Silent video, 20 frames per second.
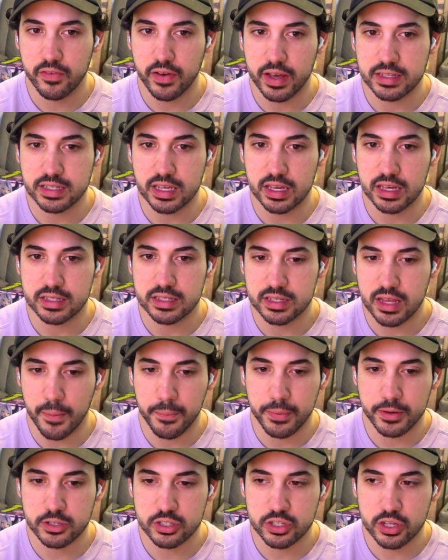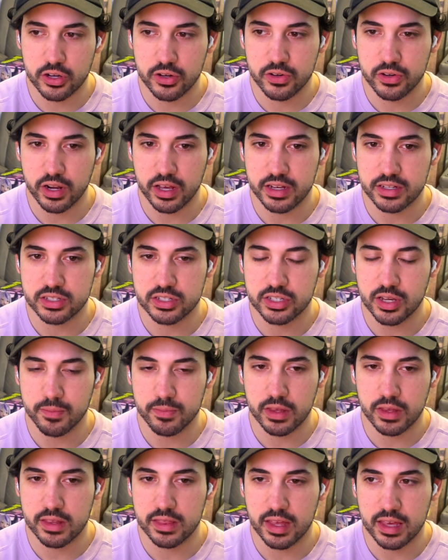as a stepping stone, as
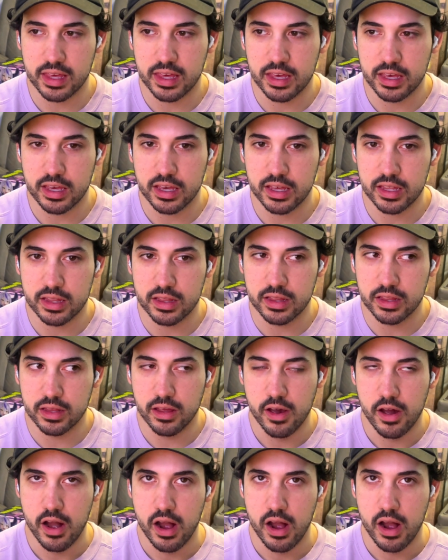something that he can